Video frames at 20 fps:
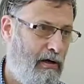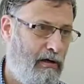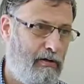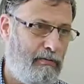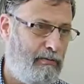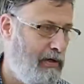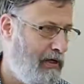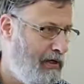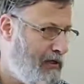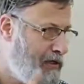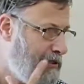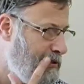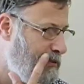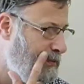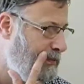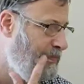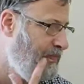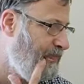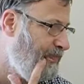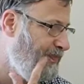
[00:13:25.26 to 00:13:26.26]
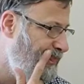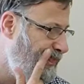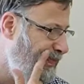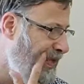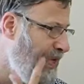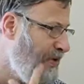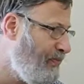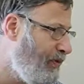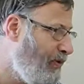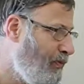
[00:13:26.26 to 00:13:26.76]
because
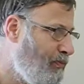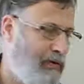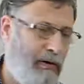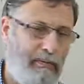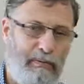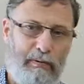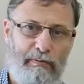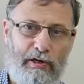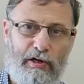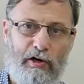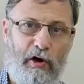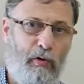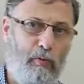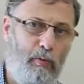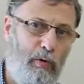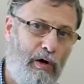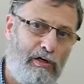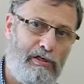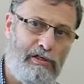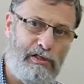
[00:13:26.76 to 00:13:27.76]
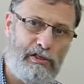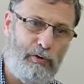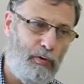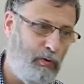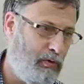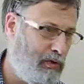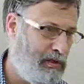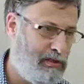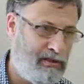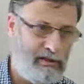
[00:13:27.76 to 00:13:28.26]
people probably got wise to
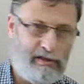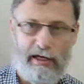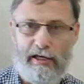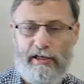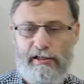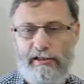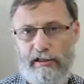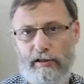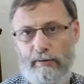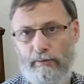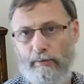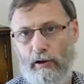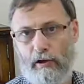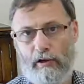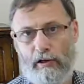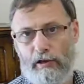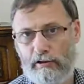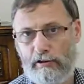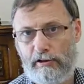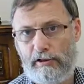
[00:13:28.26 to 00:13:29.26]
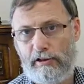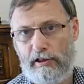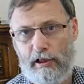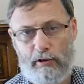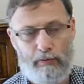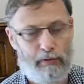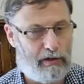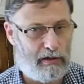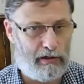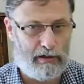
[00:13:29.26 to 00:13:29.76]
all this dating bollocks and they
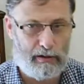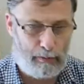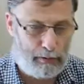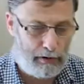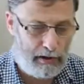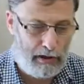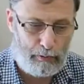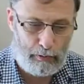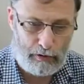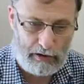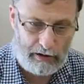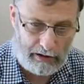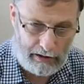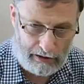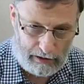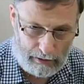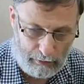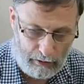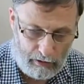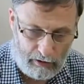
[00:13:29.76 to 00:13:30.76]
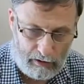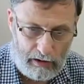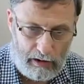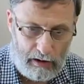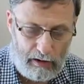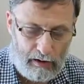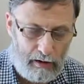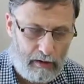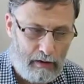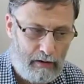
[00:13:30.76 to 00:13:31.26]
weren't going to put up with it anymore.
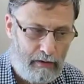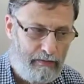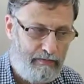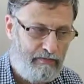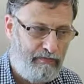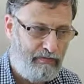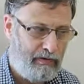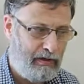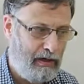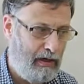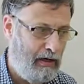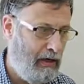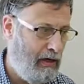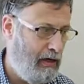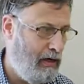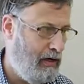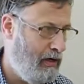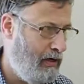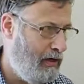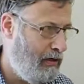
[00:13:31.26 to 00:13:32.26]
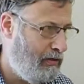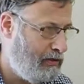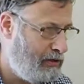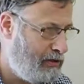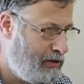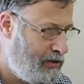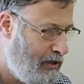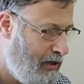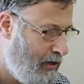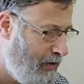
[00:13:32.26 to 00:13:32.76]
And
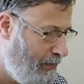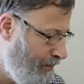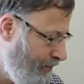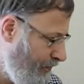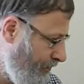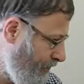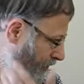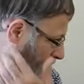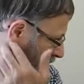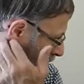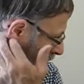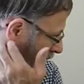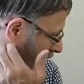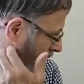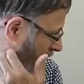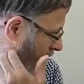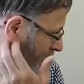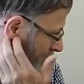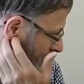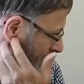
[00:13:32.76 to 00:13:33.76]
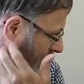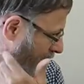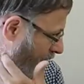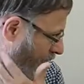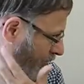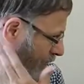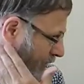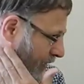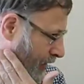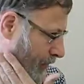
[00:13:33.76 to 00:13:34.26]
so that's a
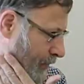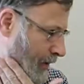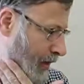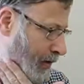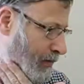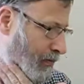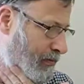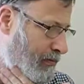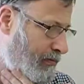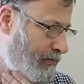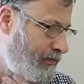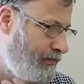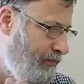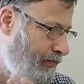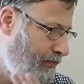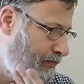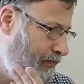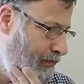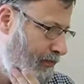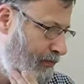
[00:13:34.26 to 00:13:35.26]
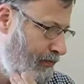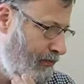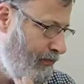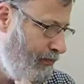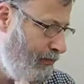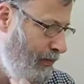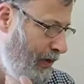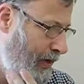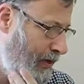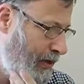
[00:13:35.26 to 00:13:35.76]
little bit about
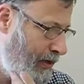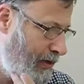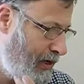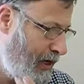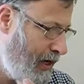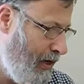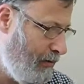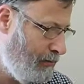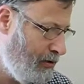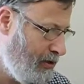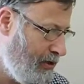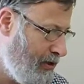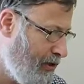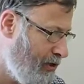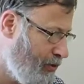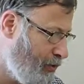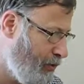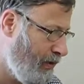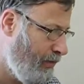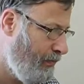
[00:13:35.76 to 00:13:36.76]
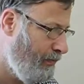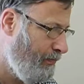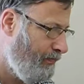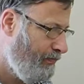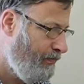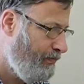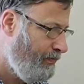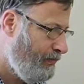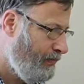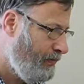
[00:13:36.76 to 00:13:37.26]
me and cameras. This one,
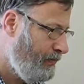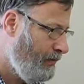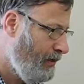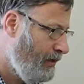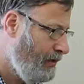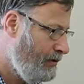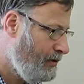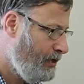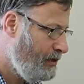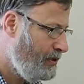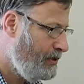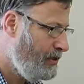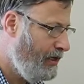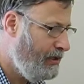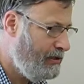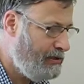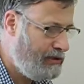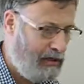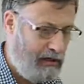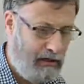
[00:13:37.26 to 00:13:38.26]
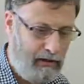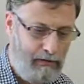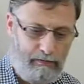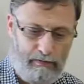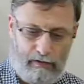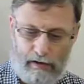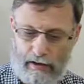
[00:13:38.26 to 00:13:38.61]
as I say, is an